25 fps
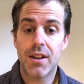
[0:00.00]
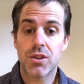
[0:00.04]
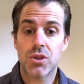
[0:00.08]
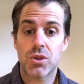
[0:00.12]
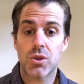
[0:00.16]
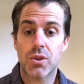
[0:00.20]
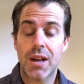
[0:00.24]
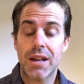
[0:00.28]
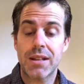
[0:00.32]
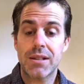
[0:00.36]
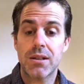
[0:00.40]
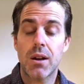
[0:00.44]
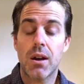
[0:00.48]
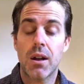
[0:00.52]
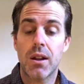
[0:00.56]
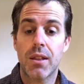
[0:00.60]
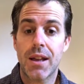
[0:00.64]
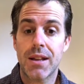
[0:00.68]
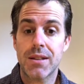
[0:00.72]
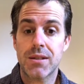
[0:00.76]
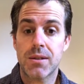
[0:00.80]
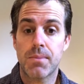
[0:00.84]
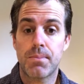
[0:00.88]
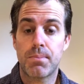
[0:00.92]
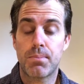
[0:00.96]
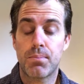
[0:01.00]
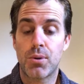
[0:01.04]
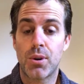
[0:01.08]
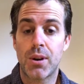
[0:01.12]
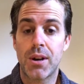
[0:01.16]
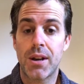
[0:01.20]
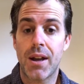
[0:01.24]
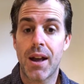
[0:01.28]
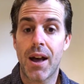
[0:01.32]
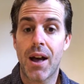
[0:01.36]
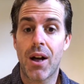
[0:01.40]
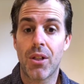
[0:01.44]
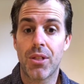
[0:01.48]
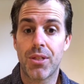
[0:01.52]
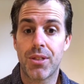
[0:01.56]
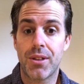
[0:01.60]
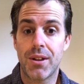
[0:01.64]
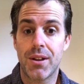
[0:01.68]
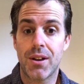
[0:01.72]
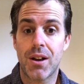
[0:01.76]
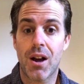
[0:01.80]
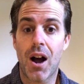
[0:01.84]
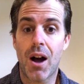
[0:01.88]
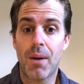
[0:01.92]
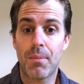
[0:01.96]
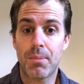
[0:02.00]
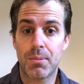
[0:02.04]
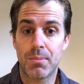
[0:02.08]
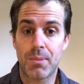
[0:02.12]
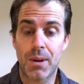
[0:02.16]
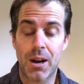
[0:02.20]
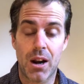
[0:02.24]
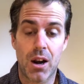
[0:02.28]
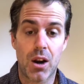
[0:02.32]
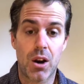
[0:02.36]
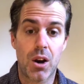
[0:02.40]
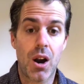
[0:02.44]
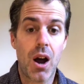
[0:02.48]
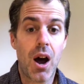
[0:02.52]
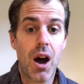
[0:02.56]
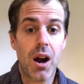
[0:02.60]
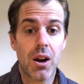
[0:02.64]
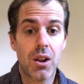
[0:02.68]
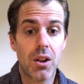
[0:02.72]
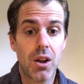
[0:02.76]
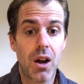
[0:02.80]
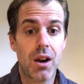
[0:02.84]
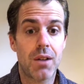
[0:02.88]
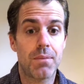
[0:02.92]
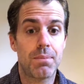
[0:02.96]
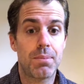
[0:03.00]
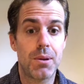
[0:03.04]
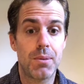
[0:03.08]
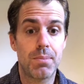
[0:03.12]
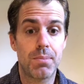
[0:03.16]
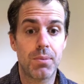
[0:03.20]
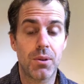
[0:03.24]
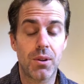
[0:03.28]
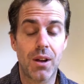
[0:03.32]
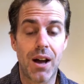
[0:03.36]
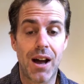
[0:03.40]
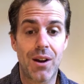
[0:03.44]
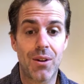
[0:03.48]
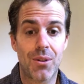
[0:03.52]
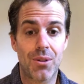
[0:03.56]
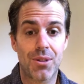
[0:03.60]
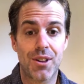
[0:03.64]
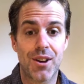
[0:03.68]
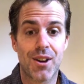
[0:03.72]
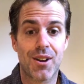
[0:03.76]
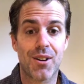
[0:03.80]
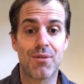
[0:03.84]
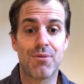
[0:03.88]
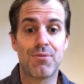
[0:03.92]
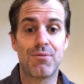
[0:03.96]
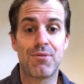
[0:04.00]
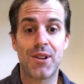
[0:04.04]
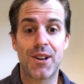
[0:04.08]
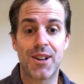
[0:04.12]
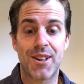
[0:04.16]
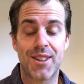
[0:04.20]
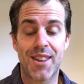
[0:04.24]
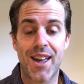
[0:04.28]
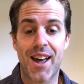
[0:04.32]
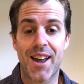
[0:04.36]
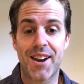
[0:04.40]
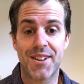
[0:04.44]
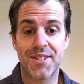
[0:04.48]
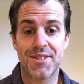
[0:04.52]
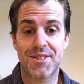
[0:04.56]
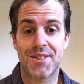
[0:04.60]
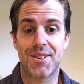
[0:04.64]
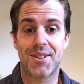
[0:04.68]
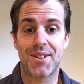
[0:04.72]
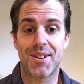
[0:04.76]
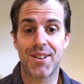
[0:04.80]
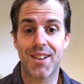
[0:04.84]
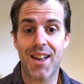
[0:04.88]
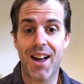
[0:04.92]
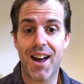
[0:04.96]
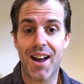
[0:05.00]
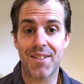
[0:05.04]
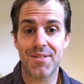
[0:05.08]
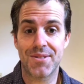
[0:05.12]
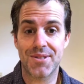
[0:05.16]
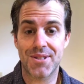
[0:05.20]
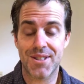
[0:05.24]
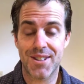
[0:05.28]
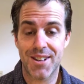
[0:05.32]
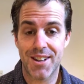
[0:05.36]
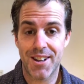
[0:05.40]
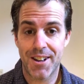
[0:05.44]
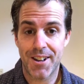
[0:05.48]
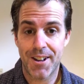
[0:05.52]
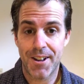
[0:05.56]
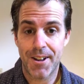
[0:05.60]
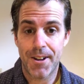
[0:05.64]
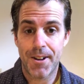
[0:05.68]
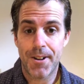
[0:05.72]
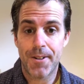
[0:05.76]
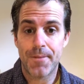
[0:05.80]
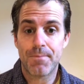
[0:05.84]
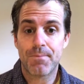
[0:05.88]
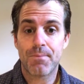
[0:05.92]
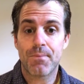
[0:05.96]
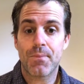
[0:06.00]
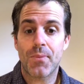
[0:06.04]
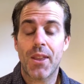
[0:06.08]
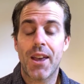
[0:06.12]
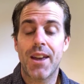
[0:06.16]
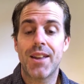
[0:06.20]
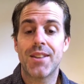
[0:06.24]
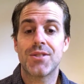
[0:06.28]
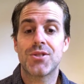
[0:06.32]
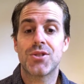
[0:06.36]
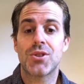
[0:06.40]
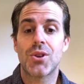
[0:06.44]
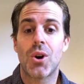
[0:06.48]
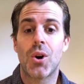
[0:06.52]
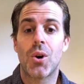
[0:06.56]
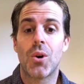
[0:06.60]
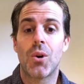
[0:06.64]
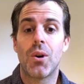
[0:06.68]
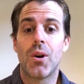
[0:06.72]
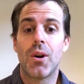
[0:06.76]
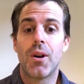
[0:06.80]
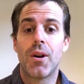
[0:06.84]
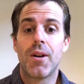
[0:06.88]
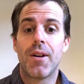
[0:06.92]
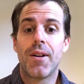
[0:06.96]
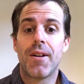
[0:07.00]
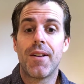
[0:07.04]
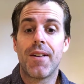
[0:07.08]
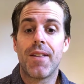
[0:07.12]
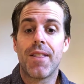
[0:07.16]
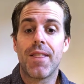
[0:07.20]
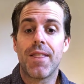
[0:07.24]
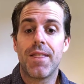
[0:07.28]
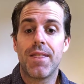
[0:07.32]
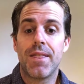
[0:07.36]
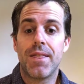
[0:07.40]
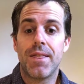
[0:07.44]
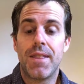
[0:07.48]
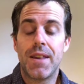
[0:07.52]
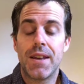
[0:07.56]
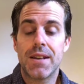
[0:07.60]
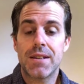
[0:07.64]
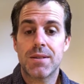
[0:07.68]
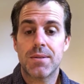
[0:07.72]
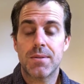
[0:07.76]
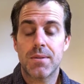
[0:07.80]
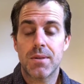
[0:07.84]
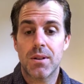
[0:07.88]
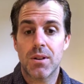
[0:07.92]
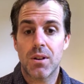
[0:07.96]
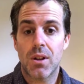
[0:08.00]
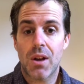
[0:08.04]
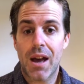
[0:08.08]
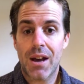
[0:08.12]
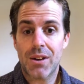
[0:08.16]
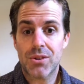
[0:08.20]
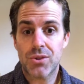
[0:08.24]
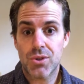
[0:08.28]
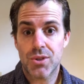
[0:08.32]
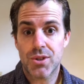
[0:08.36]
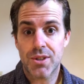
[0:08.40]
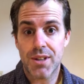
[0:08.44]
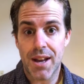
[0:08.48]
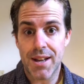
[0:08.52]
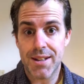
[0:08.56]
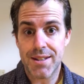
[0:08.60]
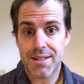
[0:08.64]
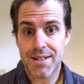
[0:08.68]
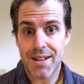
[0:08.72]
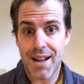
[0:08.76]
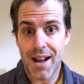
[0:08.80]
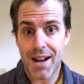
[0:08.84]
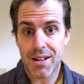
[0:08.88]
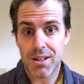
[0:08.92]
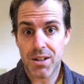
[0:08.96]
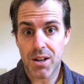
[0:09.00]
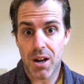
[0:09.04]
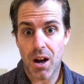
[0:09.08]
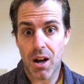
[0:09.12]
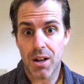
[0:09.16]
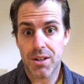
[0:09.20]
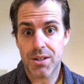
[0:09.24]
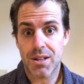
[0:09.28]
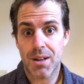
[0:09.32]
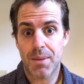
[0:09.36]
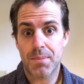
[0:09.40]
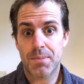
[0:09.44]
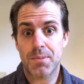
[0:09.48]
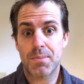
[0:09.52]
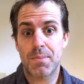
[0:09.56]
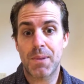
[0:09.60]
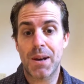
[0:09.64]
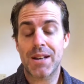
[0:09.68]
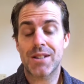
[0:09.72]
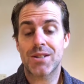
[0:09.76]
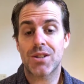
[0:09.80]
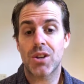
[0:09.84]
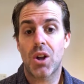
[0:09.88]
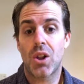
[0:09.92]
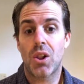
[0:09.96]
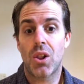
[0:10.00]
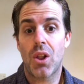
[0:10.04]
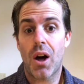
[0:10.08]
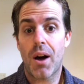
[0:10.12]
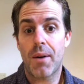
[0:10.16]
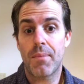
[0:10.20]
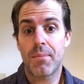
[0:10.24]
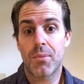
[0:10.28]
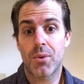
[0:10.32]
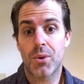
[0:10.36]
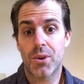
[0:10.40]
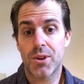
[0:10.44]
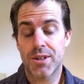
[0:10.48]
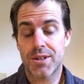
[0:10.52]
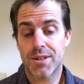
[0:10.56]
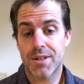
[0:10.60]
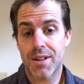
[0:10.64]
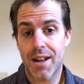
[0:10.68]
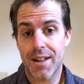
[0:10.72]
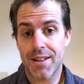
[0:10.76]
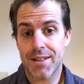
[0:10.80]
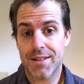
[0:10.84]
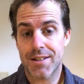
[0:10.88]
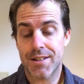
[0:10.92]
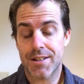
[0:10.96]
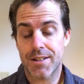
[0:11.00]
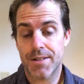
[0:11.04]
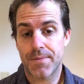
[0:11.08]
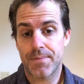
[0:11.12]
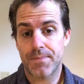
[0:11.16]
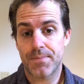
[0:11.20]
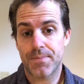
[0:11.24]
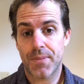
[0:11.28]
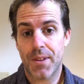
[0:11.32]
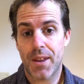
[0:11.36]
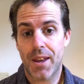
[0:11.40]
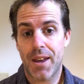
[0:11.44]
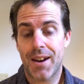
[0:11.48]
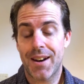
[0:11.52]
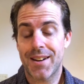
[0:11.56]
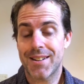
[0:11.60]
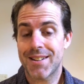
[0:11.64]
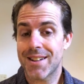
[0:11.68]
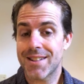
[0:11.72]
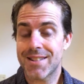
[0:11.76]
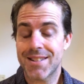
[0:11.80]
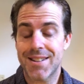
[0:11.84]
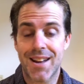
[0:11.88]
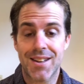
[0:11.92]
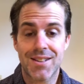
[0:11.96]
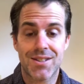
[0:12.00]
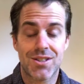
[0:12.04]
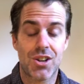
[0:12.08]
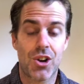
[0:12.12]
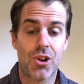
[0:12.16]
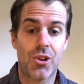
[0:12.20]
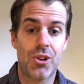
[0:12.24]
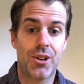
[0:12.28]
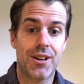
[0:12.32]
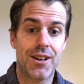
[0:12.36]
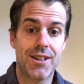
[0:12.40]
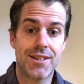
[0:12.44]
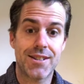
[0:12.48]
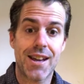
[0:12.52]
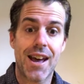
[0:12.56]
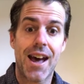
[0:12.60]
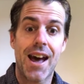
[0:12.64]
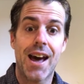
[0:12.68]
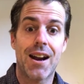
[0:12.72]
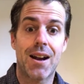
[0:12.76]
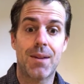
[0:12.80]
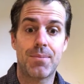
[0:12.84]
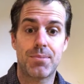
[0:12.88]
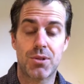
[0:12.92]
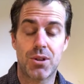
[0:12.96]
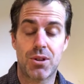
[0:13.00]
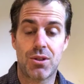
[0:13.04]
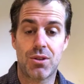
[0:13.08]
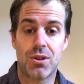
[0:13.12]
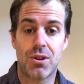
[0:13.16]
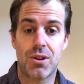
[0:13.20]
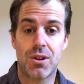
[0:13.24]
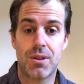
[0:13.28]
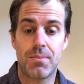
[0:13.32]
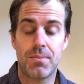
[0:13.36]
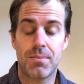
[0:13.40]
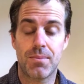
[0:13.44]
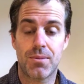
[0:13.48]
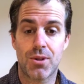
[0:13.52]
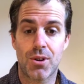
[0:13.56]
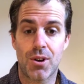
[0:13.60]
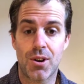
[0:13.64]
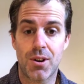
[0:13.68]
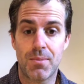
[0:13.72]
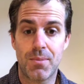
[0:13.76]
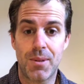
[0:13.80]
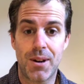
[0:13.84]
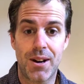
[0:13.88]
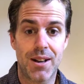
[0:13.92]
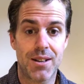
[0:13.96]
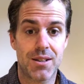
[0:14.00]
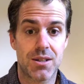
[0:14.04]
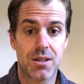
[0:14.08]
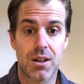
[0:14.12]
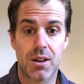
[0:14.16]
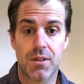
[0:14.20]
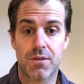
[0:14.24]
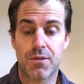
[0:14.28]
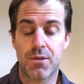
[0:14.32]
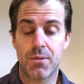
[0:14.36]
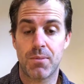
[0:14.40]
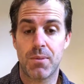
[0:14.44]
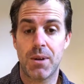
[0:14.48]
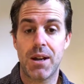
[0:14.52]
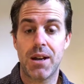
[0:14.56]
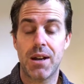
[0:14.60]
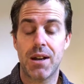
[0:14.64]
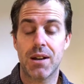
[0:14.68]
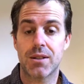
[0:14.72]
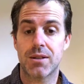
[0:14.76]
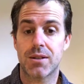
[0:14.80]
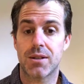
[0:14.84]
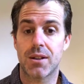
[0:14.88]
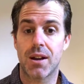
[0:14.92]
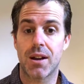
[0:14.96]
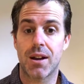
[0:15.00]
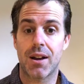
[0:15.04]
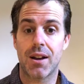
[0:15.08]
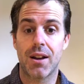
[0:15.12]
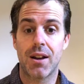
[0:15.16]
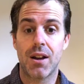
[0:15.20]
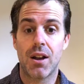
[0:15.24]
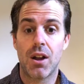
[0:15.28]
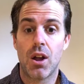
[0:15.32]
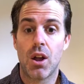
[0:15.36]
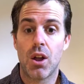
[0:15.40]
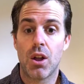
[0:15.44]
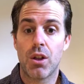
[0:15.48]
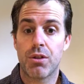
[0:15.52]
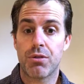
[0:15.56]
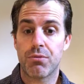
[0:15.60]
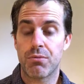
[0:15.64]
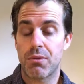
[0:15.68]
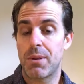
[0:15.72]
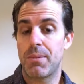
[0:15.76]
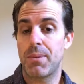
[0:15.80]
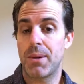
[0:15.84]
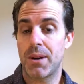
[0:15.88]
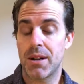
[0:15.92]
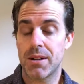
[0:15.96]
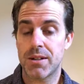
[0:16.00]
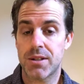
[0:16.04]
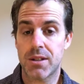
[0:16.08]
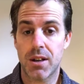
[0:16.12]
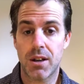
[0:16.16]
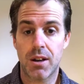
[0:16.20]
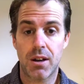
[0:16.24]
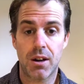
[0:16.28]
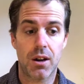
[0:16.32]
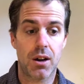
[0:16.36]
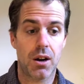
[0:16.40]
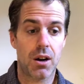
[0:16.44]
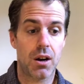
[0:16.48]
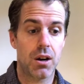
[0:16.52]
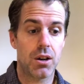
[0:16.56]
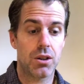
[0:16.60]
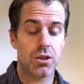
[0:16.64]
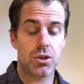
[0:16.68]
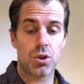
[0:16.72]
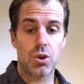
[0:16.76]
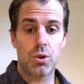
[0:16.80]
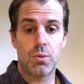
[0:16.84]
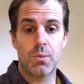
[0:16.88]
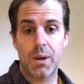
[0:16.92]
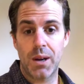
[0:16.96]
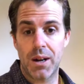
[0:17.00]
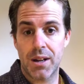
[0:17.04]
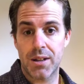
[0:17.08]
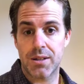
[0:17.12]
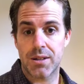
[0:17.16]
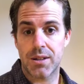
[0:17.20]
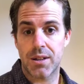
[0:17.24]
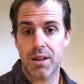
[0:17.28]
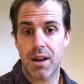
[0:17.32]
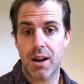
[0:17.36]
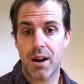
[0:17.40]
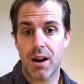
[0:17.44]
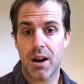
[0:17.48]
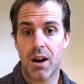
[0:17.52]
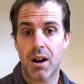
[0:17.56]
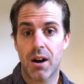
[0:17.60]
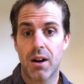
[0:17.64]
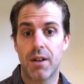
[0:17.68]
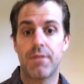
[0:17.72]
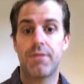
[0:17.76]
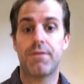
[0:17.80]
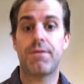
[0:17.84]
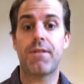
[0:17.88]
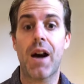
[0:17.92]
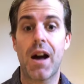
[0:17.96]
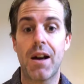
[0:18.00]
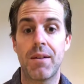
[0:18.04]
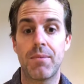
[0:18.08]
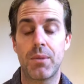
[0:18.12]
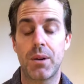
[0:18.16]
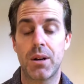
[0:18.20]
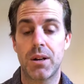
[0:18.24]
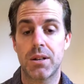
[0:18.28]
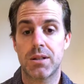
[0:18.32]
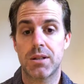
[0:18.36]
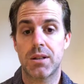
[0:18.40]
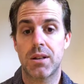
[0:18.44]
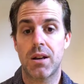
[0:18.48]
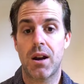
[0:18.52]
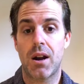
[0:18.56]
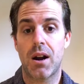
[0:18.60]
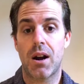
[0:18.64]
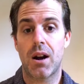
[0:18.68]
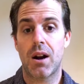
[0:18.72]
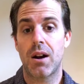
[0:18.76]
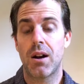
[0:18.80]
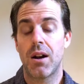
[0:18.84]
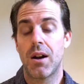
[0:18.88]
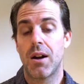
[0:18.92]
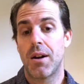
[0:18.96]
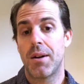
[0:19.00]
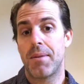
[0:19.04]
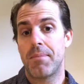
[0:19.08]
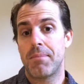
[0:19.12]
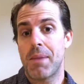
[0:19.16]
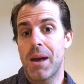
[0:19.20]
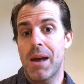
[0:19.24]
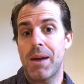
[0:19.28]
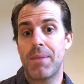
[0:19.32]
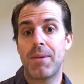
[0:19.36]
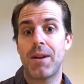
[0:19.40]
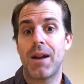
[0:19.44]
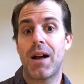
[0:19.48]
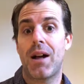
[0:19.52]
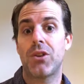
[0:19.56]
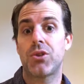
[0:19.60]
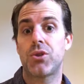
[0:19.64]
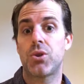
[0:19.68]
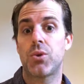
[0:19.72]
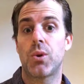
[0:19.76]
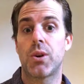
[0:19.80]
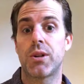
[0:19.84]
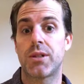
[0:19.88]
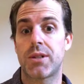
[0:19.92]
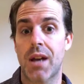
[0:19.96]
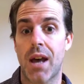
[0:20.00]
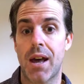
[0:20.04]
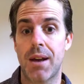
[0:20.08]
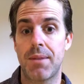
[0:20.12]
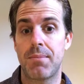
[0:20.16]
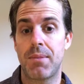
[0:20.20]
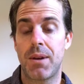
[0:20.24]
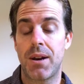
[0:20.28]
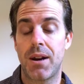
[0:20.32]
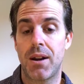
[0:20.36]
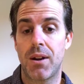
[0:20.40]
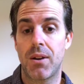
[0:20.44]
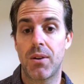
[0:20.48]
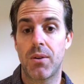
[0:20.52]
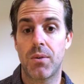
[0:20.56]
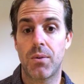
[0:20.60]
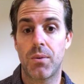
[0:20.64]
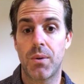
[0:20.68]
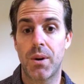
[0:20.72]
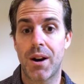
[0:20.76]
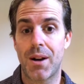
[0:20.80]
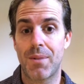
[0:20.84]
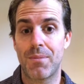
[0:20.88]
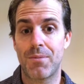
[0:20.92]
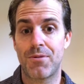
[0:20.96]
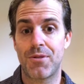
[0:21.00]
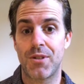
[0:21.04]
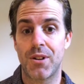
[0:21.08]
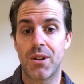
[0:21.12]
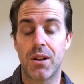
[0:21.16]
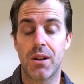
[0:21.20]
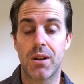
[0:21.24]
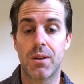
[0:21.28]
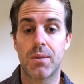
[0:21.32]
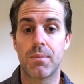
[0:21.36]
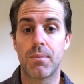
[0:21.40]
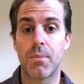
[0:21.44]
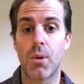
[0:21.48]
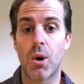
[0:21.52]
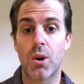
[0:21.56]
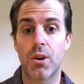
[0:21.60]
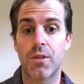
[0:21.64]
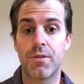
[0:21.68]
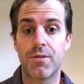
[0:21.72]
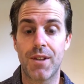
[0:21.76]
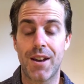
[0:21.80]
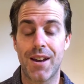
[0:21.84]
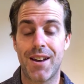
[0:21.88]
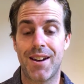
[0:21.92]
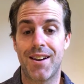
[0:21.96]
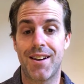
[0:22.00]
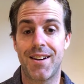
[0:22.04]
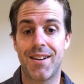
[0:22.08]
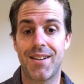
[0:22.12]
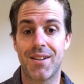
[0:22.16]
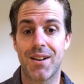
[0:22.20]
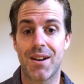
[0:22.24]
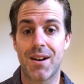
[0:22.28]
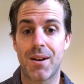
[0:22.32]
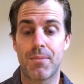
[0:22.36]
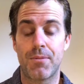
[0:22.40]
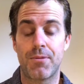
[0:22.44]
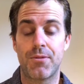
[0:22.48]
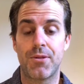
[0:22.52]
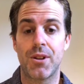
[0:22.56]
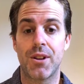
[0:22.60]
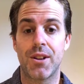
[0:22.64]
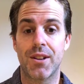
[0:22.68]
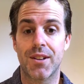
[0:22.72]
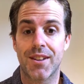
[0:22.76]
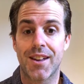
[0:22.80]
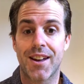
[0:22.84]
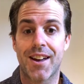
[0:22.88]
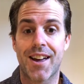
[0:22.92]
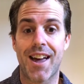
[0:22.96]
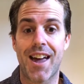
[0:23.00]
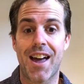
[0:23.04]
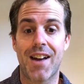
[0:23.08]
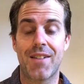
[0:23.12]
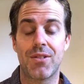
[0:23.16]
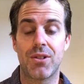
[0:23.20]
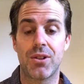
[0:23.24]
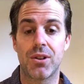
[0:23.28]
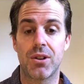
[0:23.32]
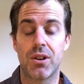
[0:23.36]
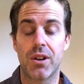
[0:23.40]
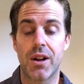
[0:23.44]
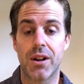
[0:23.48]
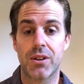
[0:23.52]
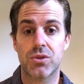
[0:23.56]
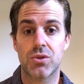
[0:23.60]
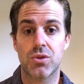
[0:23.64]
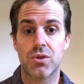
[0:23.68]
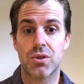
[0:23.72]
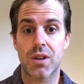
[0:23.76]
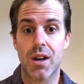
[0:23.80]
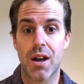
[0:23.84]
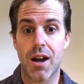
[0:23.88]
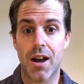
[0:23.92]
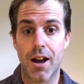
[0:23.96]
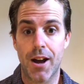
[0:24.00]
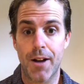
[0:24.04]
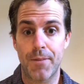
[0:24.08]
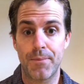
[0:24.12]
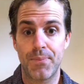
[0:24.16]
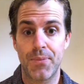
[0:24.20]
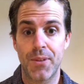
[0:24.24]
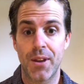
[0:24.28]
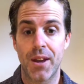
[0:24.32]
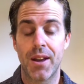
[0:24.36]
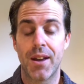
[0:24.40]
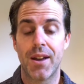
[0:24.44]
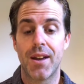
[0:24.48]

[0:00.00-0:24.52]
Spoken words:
So that's a pretty healthy complement. And not a lot of people, I don't think, are fitting that into their lives. And so this exercise snacks concept makes a lot more sense. And it doesn't necessarily need to add up to 30 minutes. Like for me, it's like 3 minutes here, 2 minutes there, 5 minutes there. Maybe I'll do a 10 minute when I'm feeling motivated and I'm feeling like I have a little extra time.